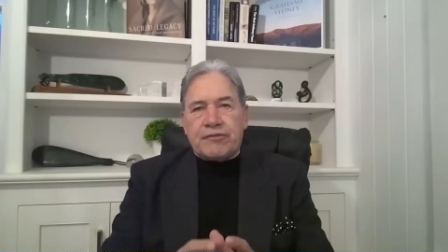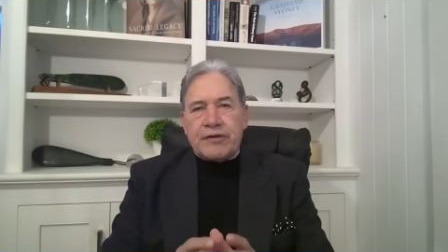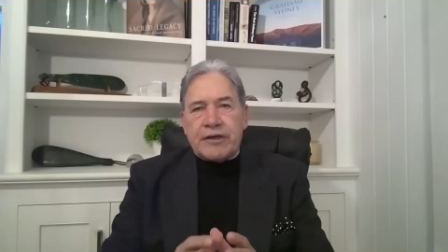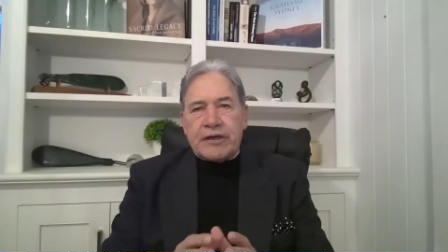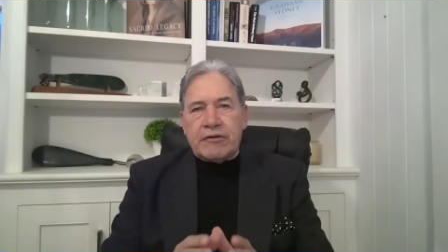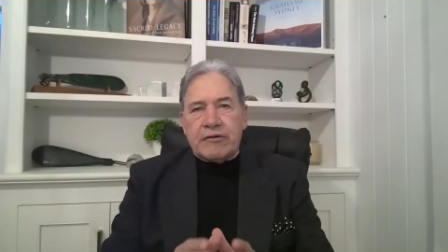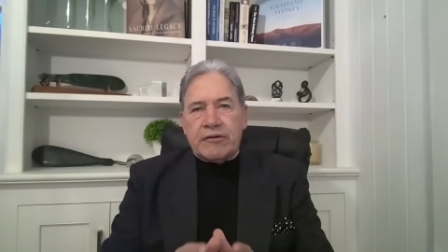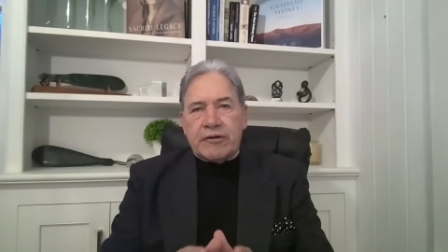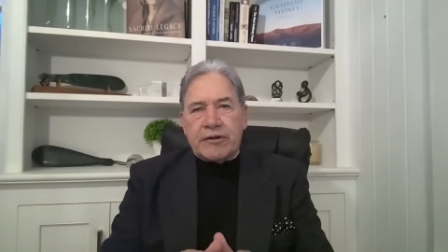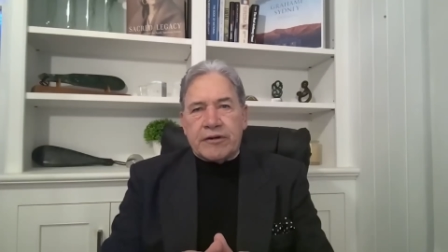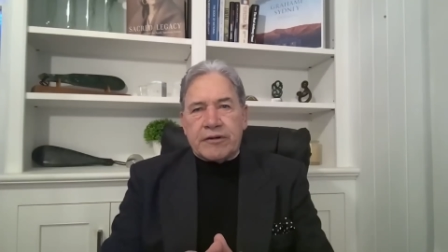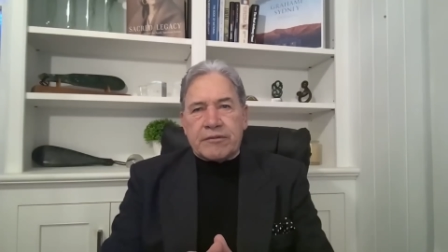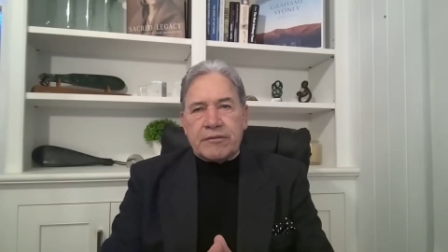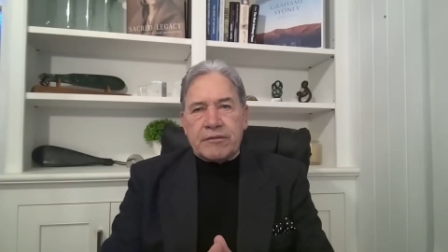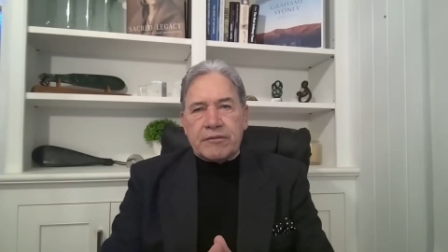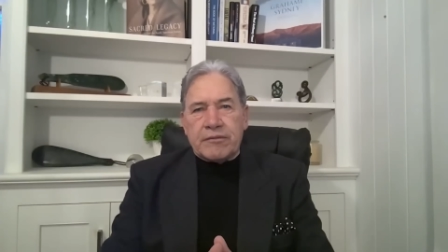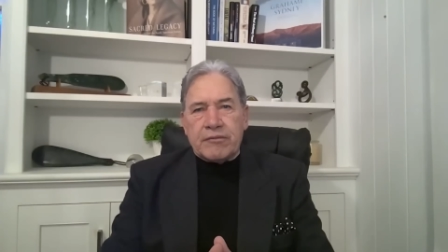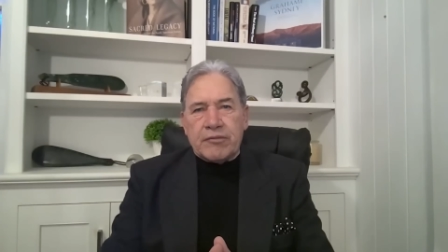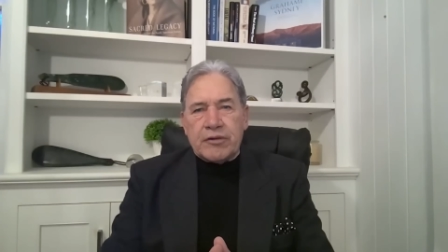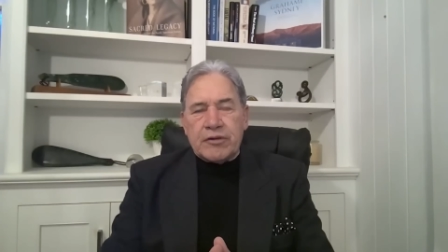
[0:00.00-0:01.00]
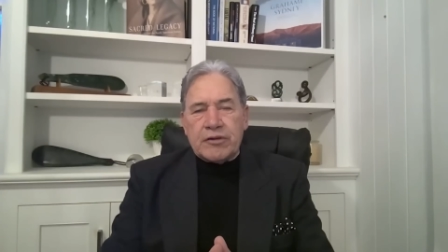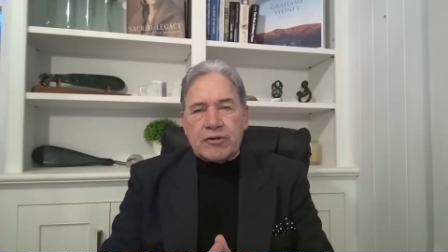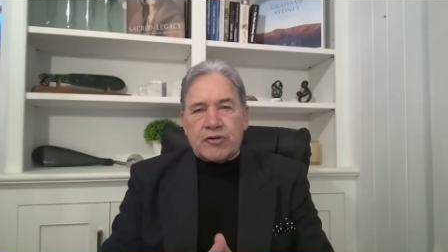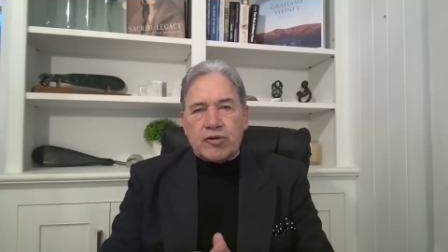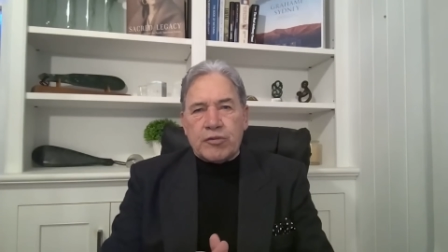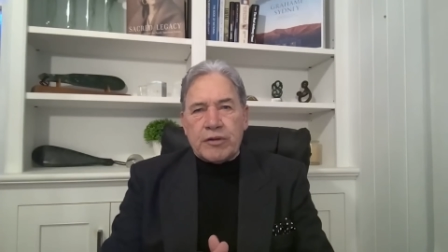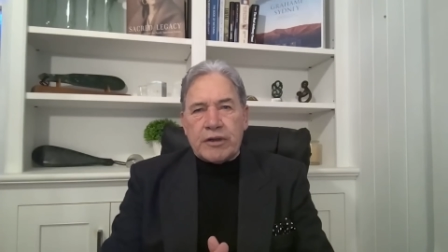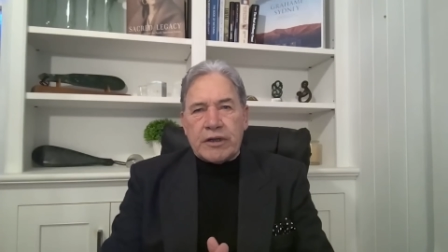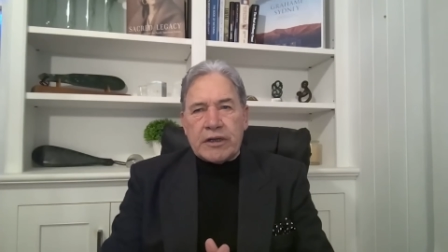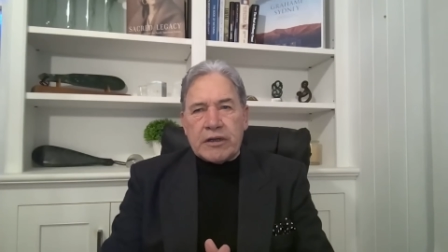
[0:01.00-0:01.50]
your finger on it when you
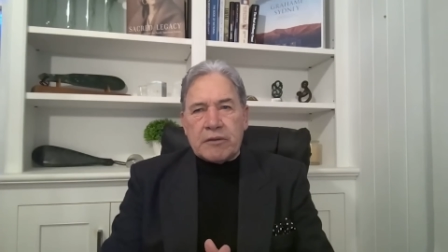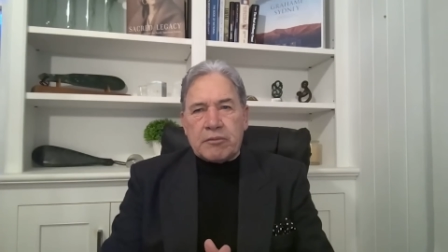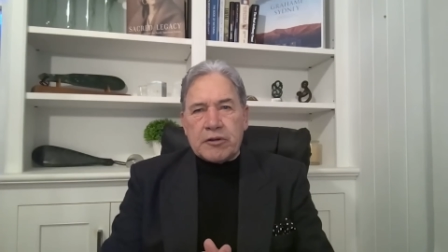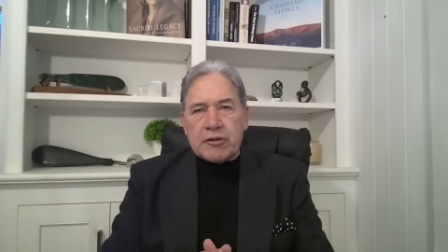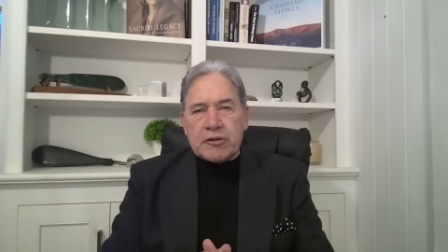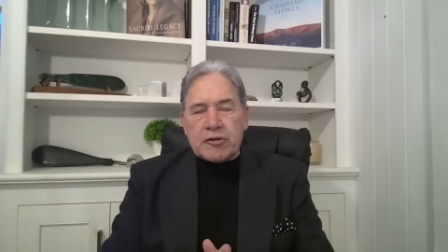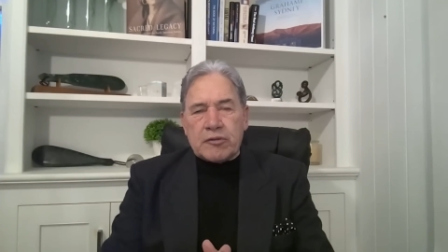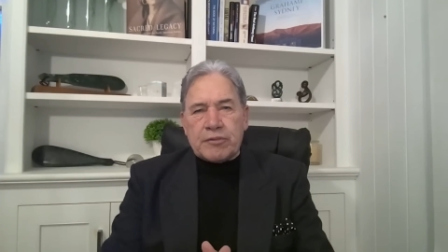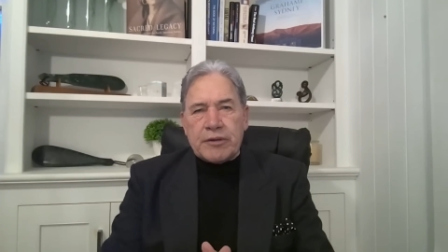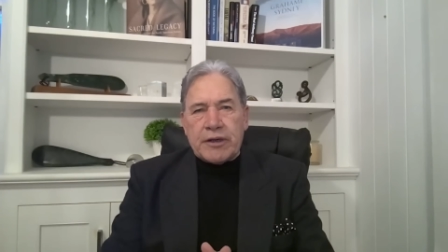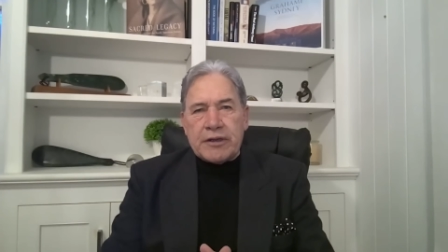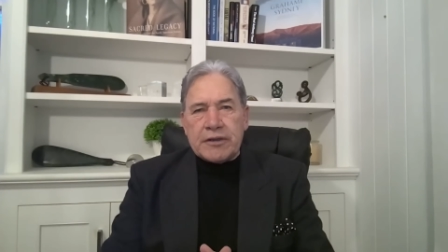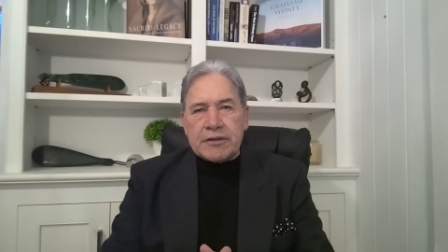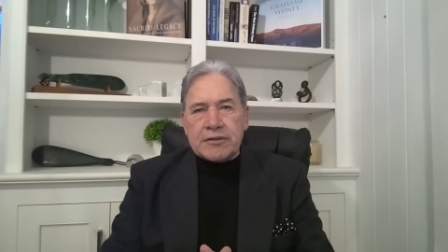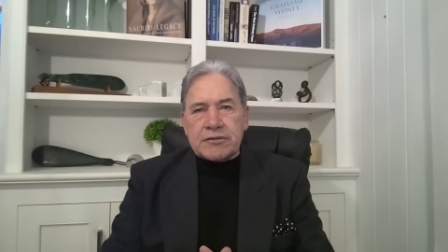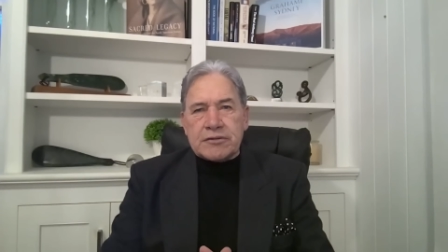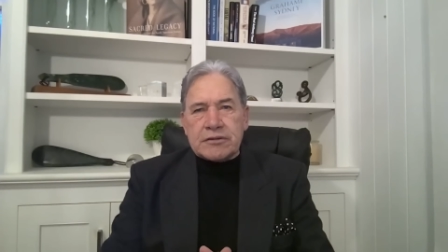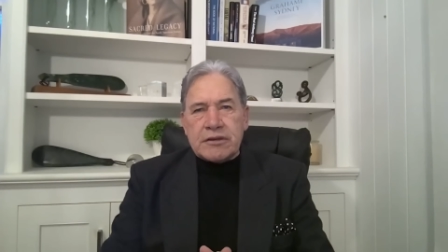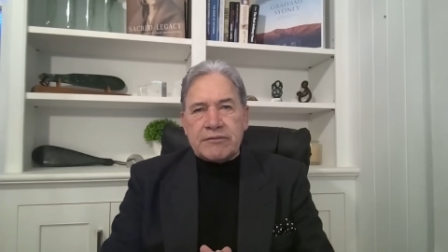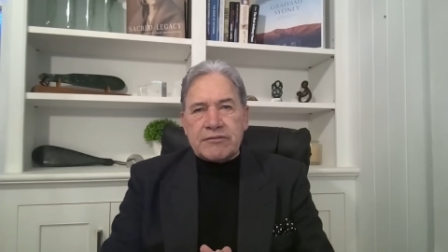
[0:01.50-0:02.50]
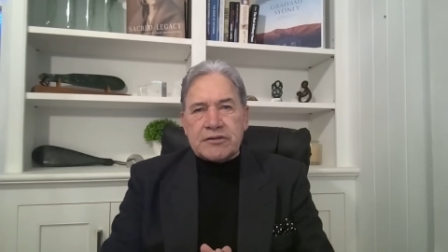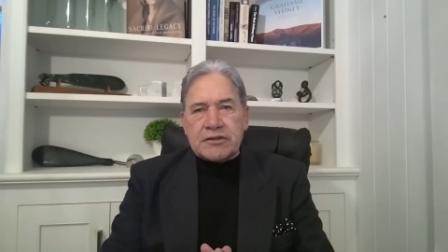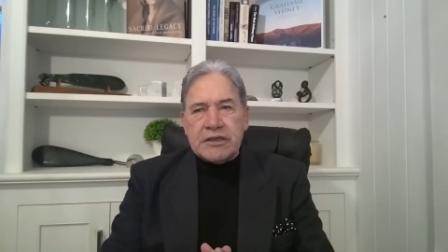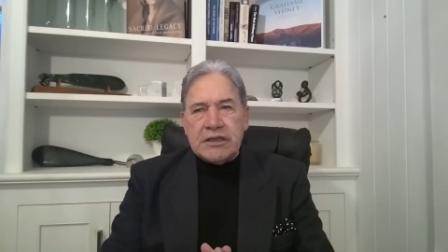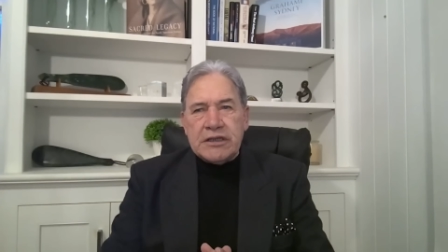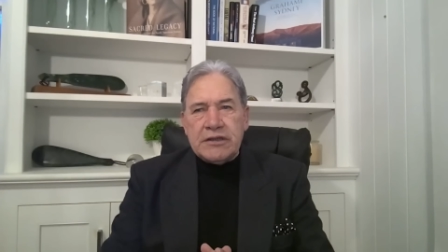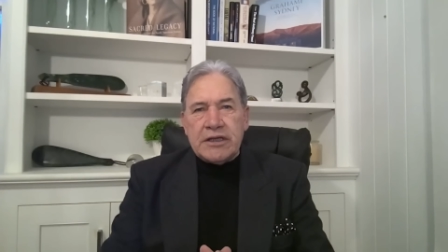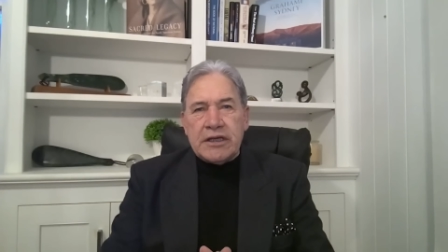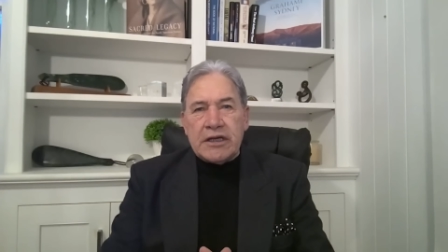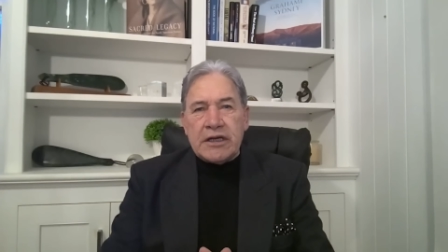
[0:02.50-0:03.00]
talk about other political parties because I've
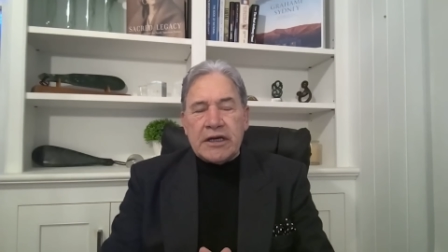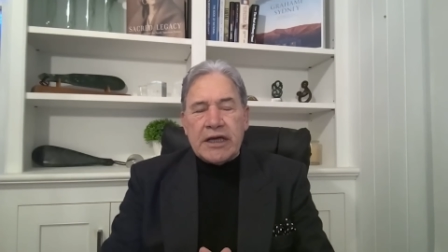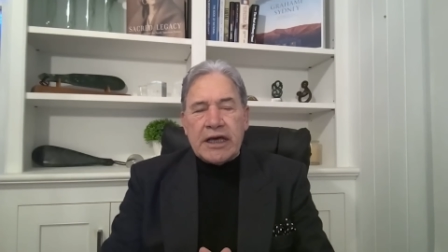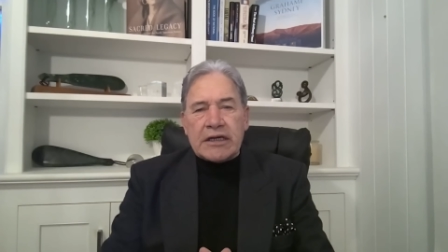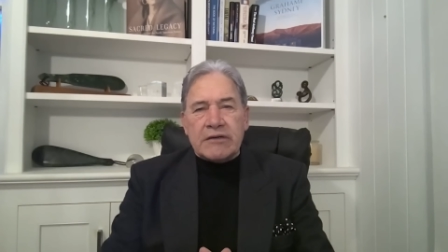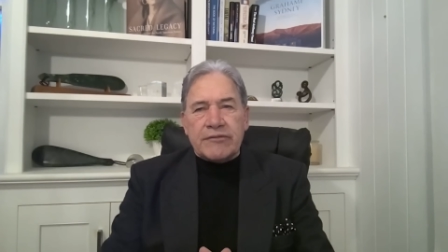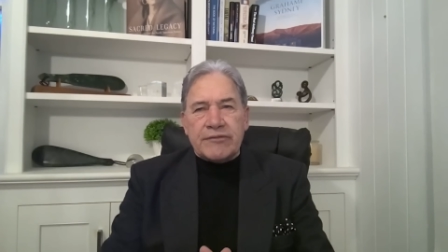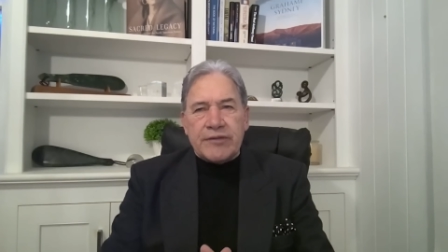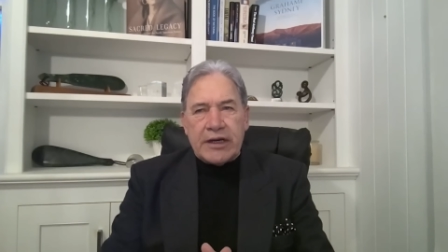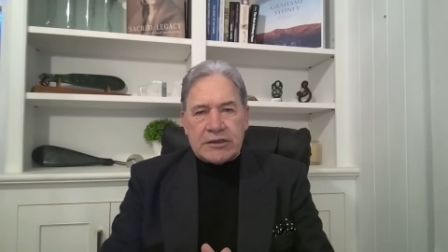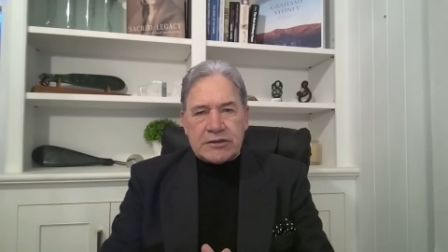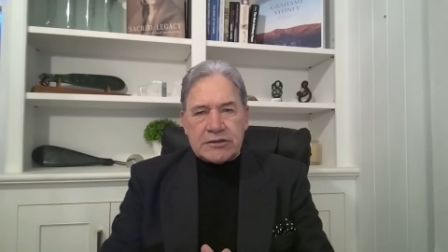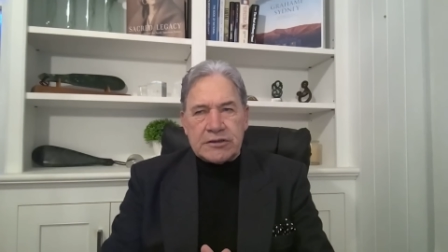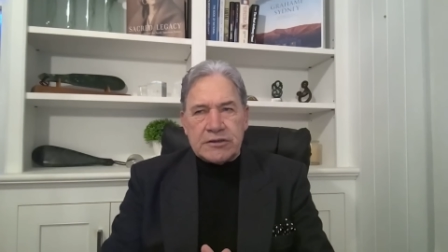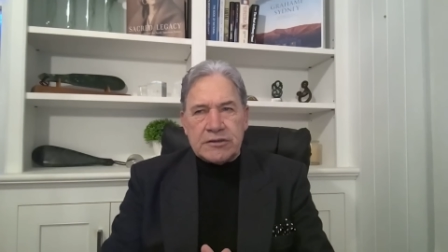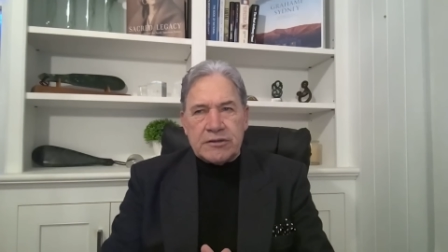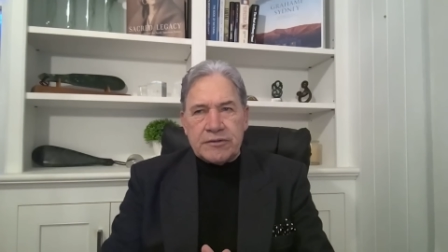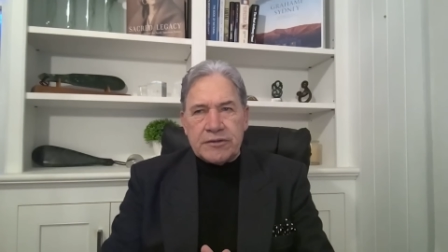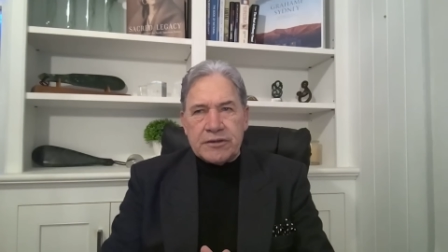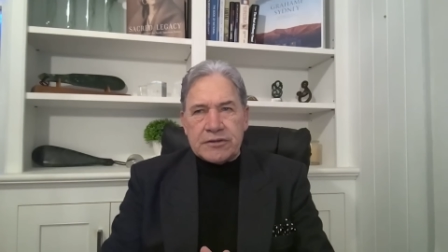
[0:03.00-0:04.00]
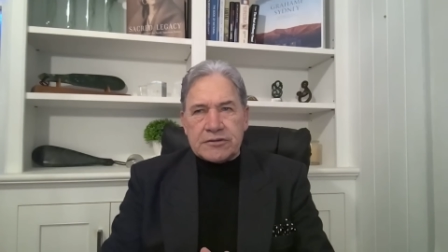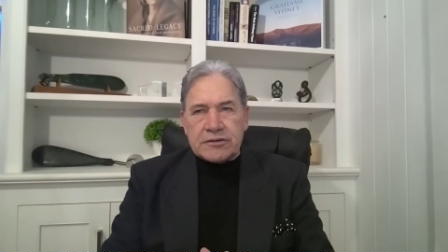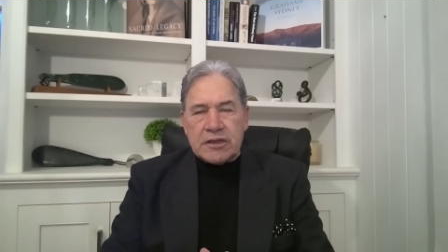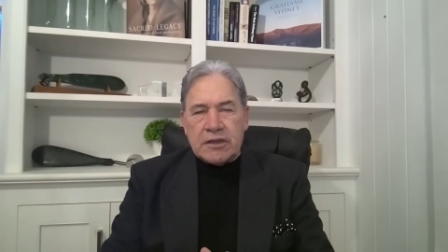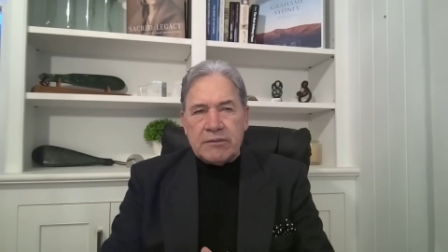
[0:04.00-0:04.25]
seen their lack of action on this,